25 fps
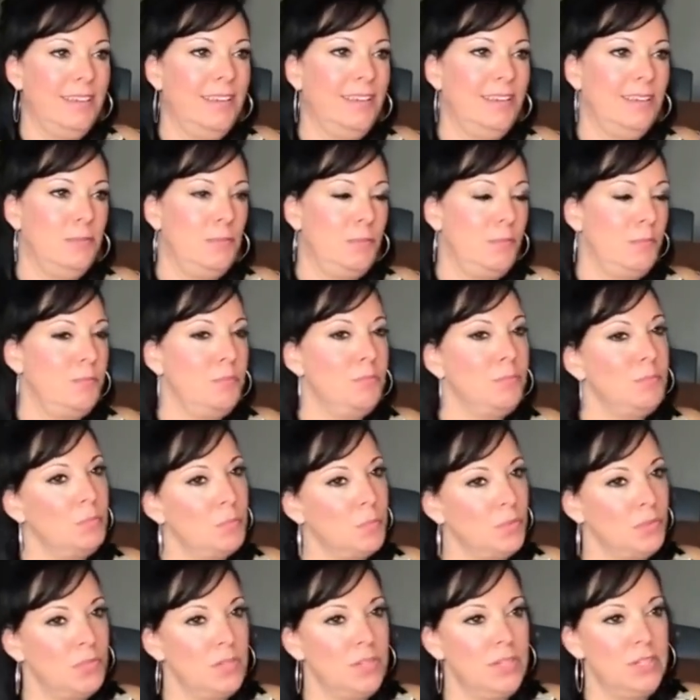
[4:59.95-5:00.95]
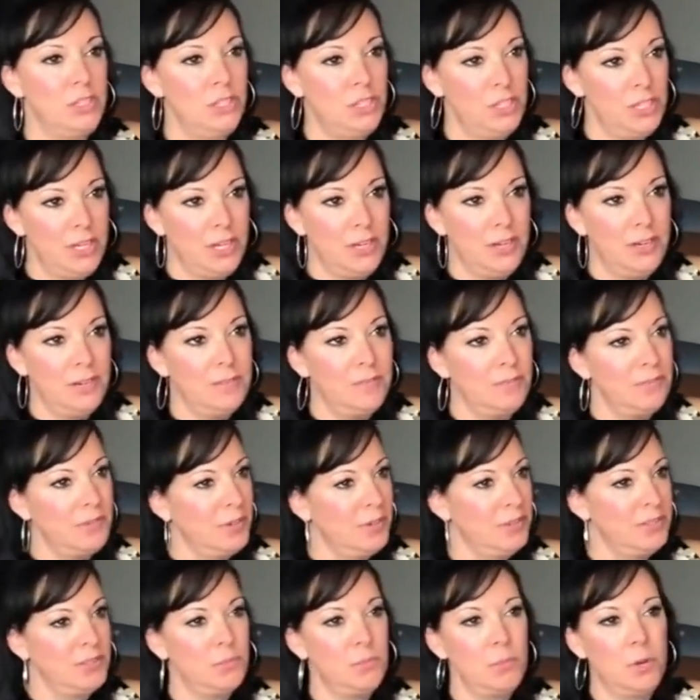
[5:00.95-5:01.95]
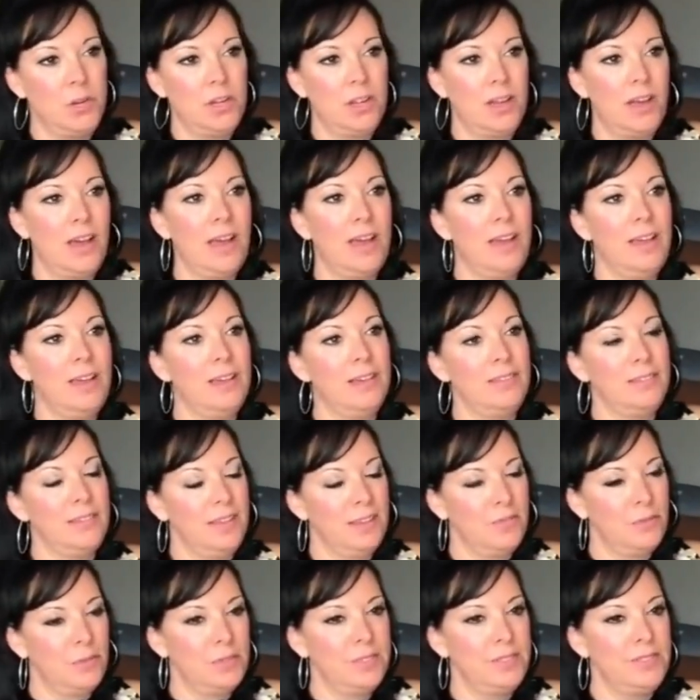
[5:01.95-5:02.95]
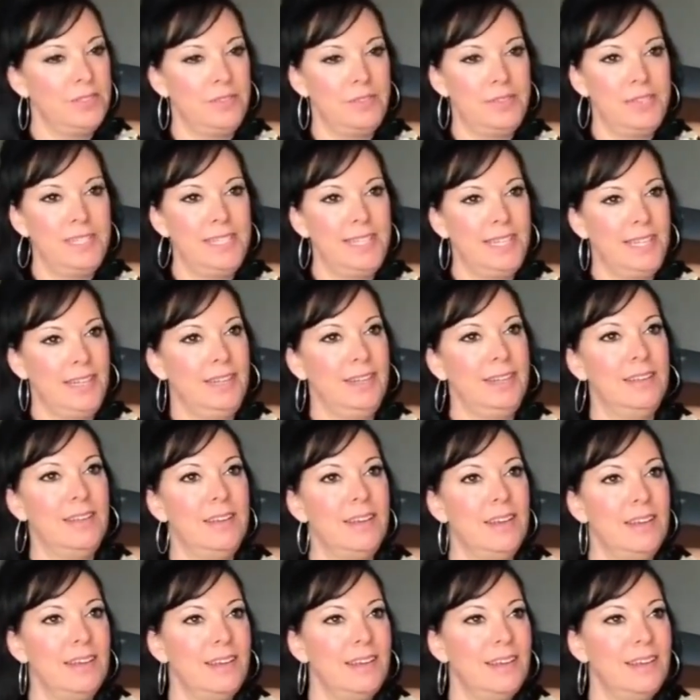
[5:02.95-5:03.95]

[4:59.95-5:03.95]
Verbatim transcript: He was an engineer, very smart guy on the F 117.